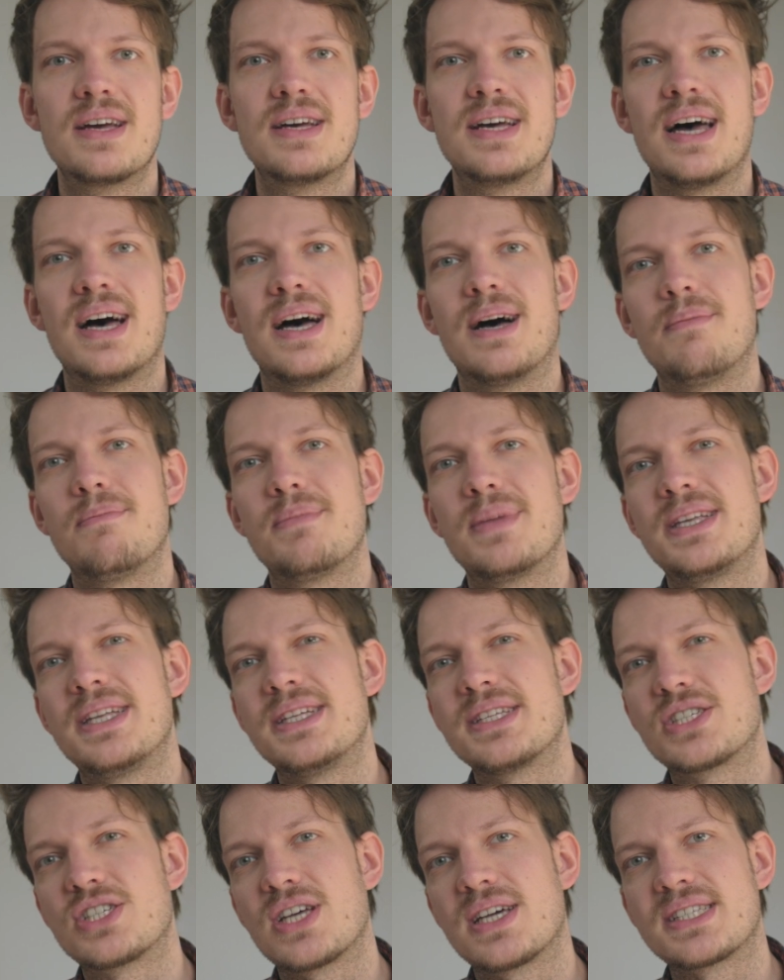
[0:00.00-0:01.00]
It
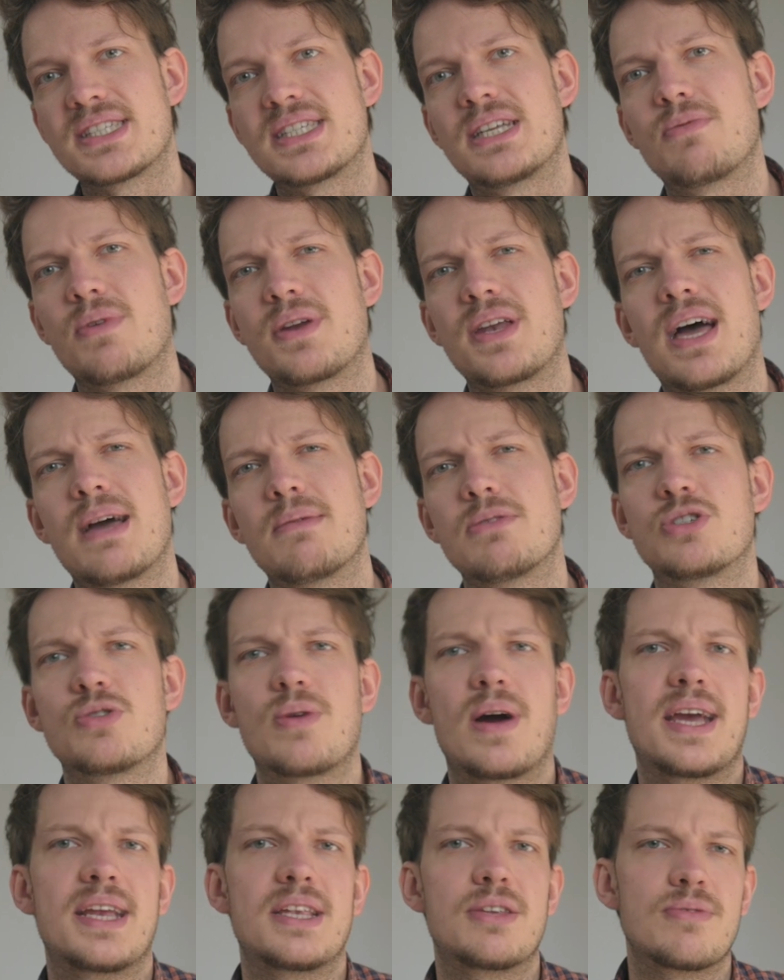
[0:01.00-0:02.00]
is just that when I'm
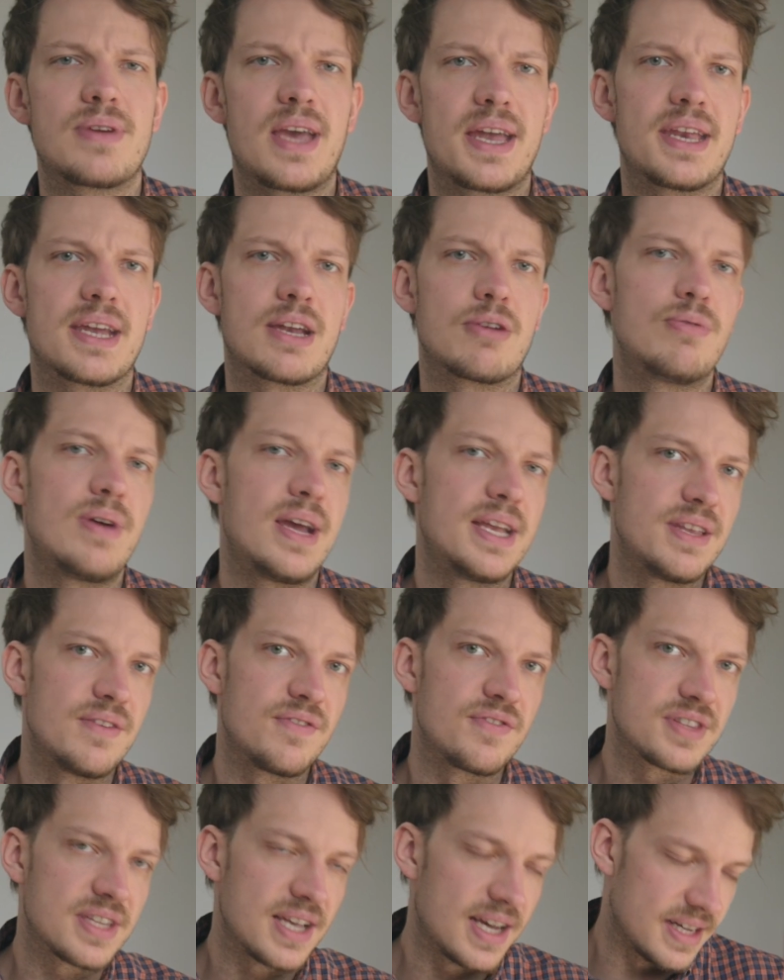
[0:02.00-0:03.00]
trying to get a
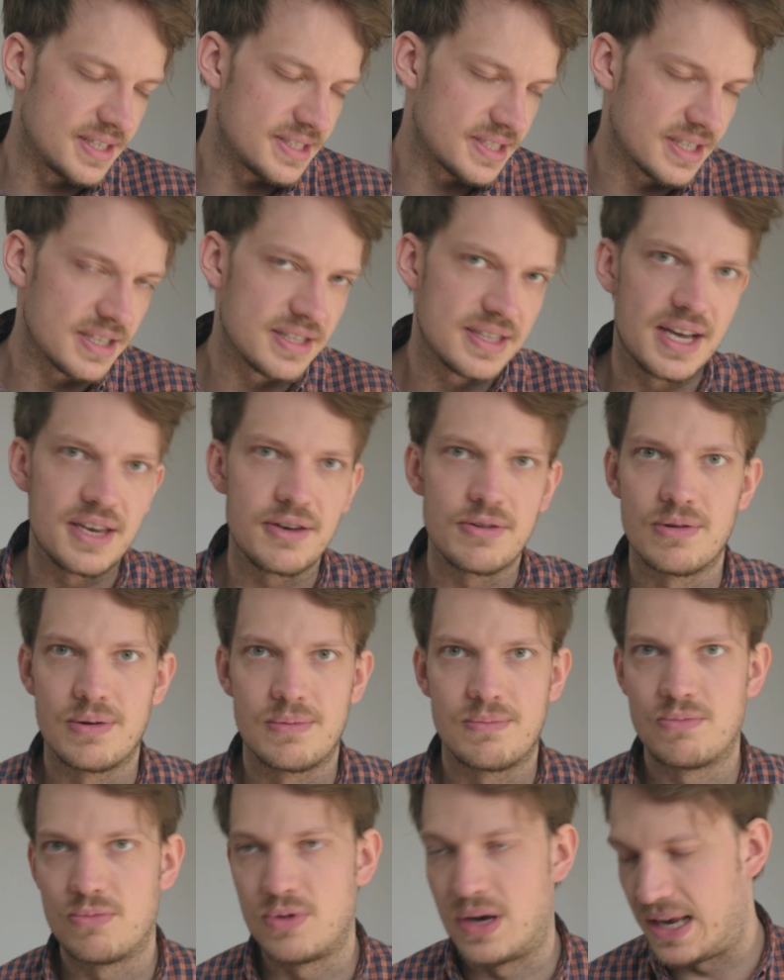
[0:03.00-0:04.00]
creative task done, or
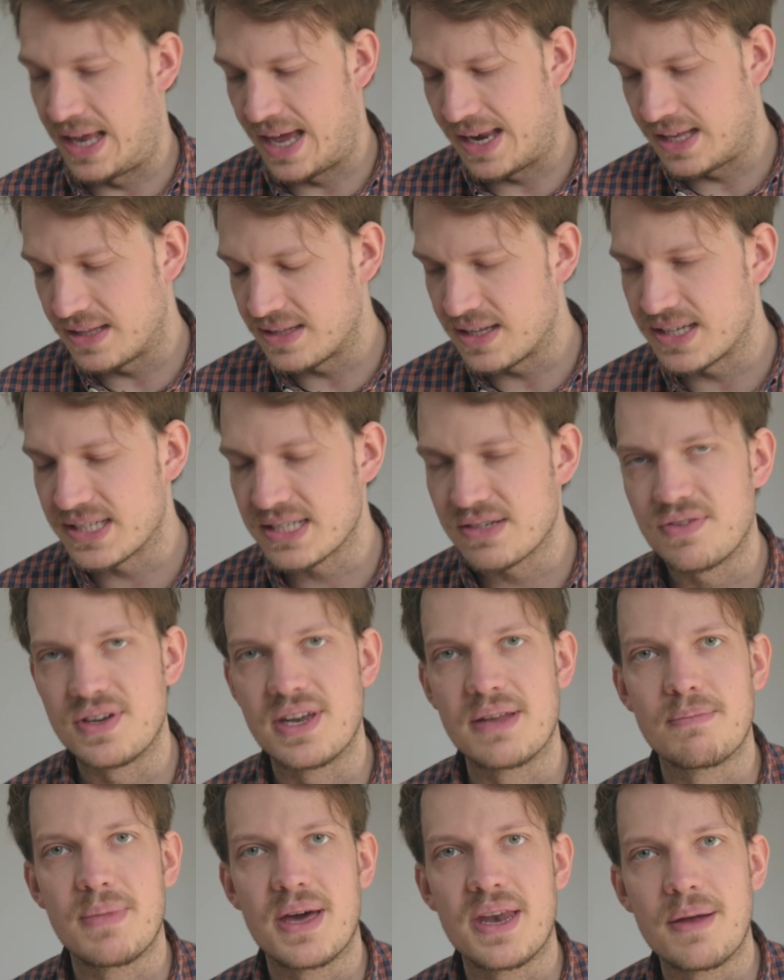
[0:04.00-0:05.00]
really any task for
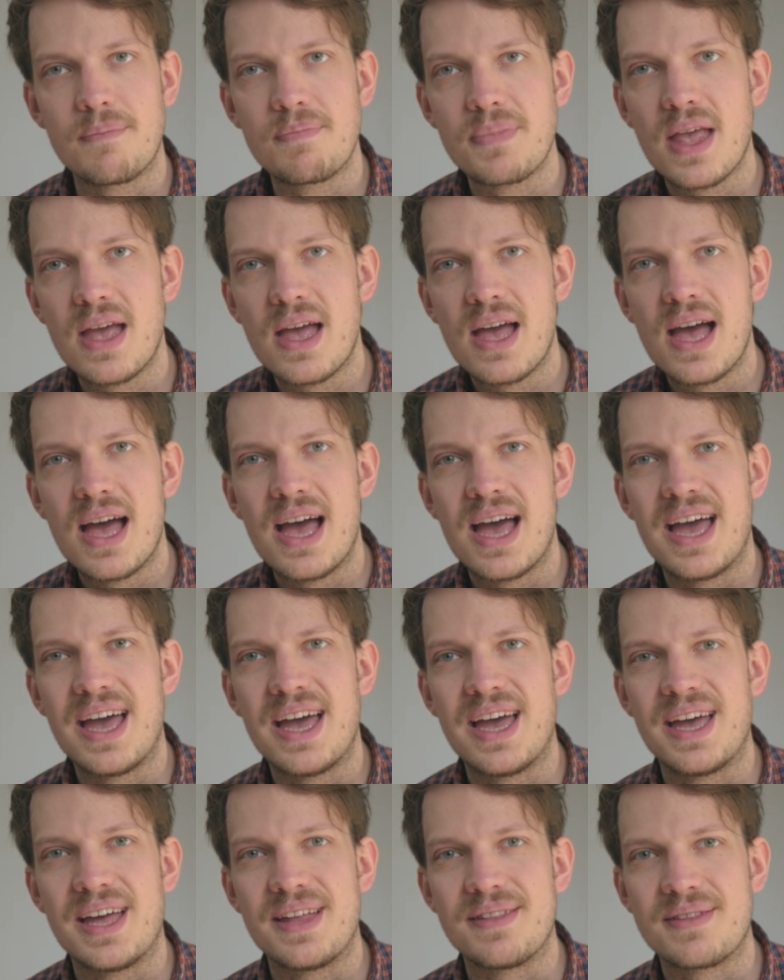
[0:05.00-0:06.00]
that matter,
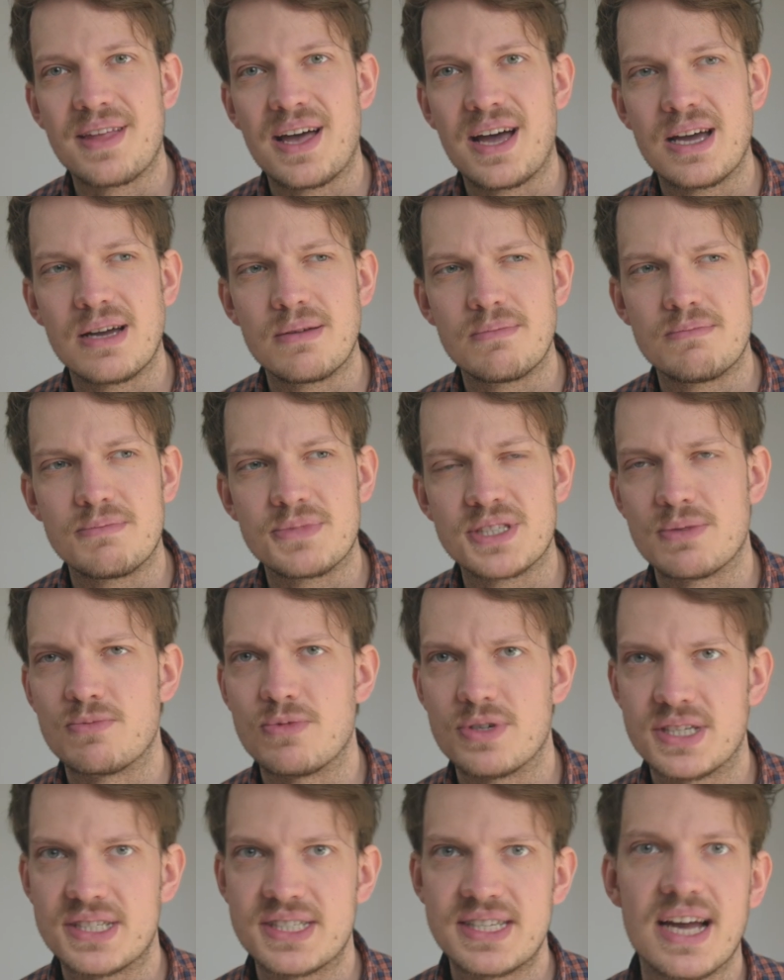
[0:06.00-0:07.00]
and I'm
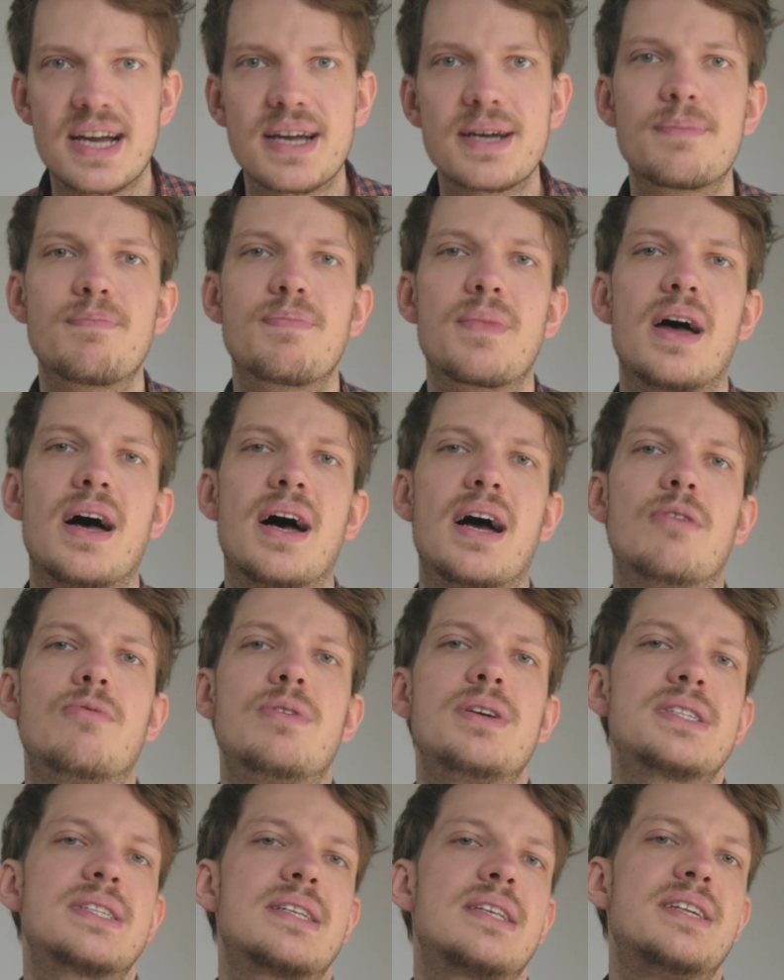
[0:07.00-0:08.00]
somewhat stuck, I
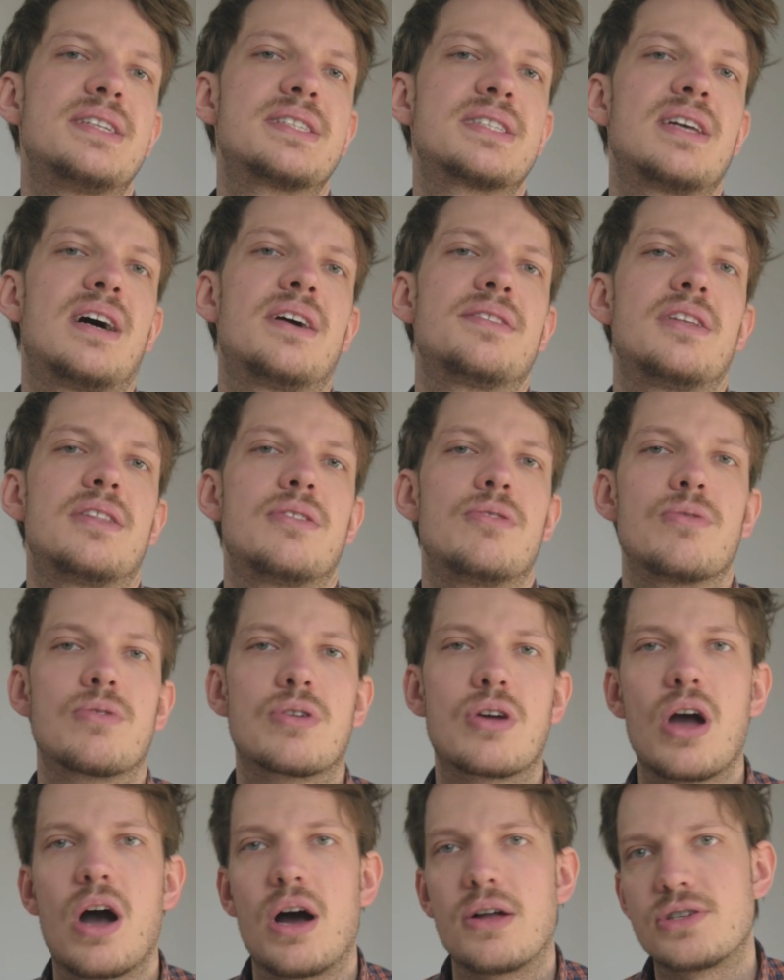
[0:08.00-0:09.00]
recently started to
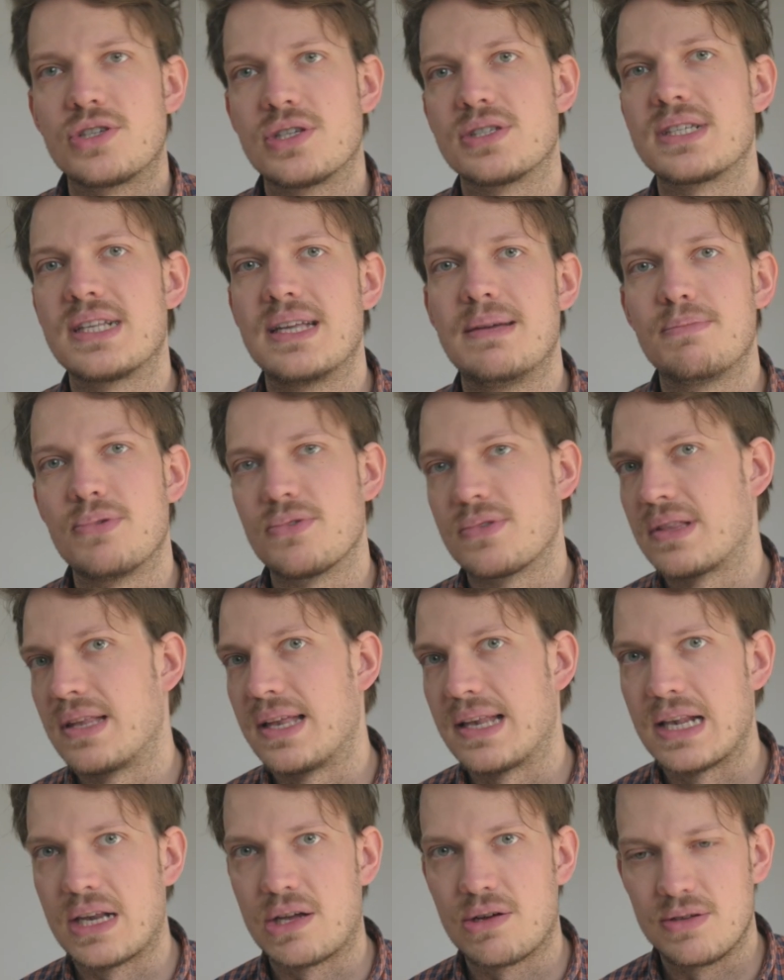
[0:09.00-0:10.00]
consciously put
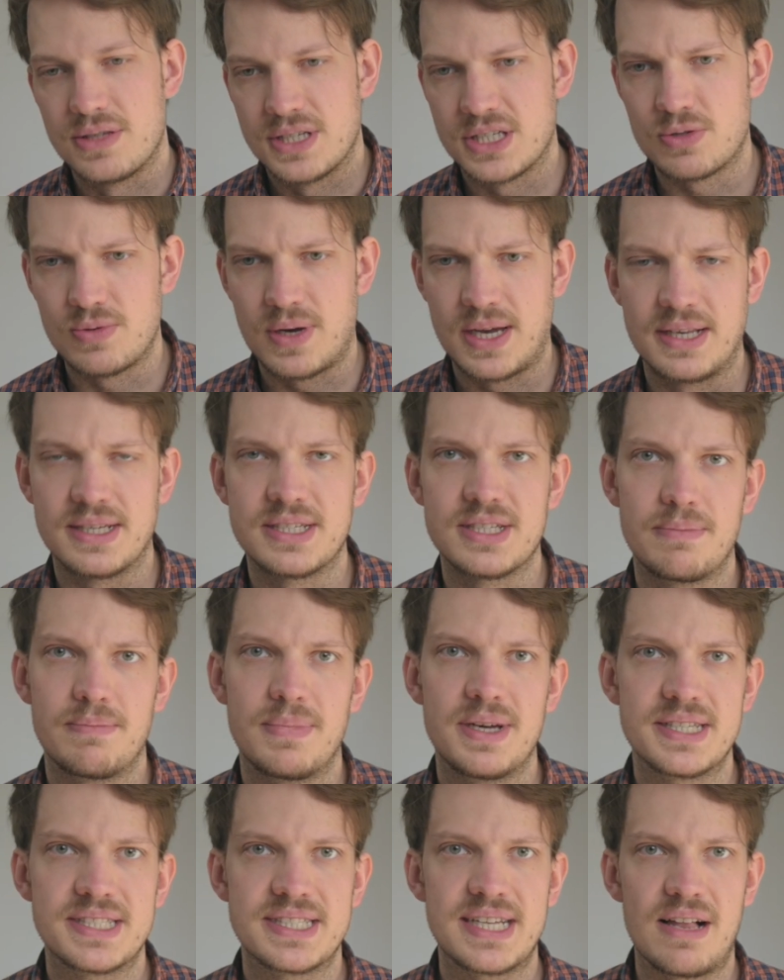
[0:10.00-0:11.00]
little constraints on
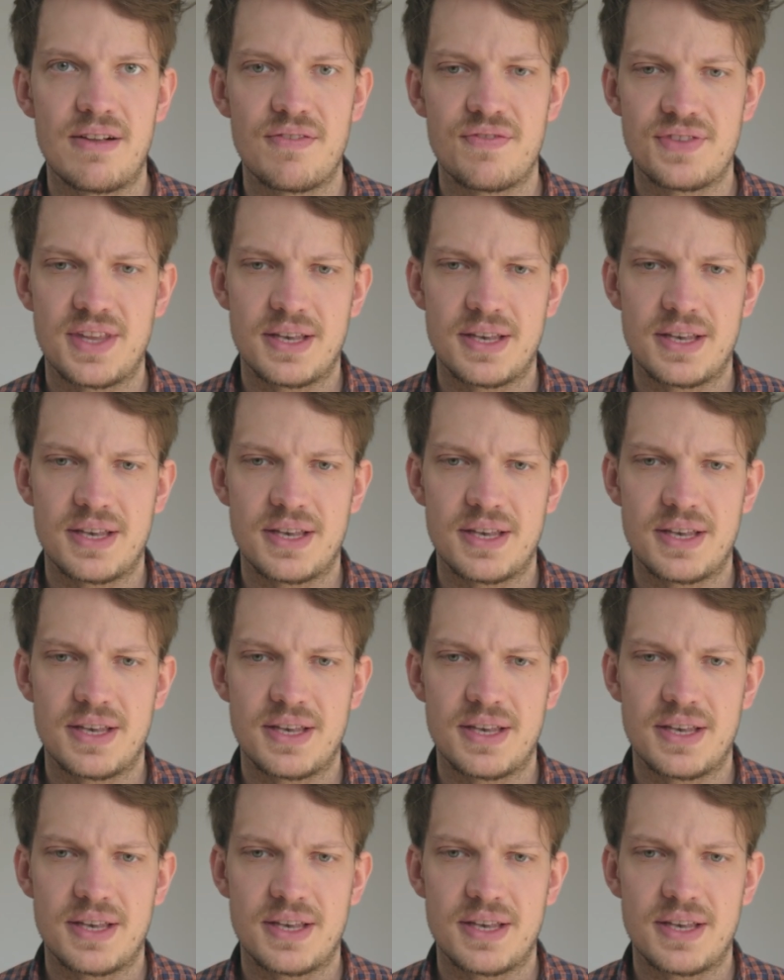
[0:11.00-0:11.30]
myself.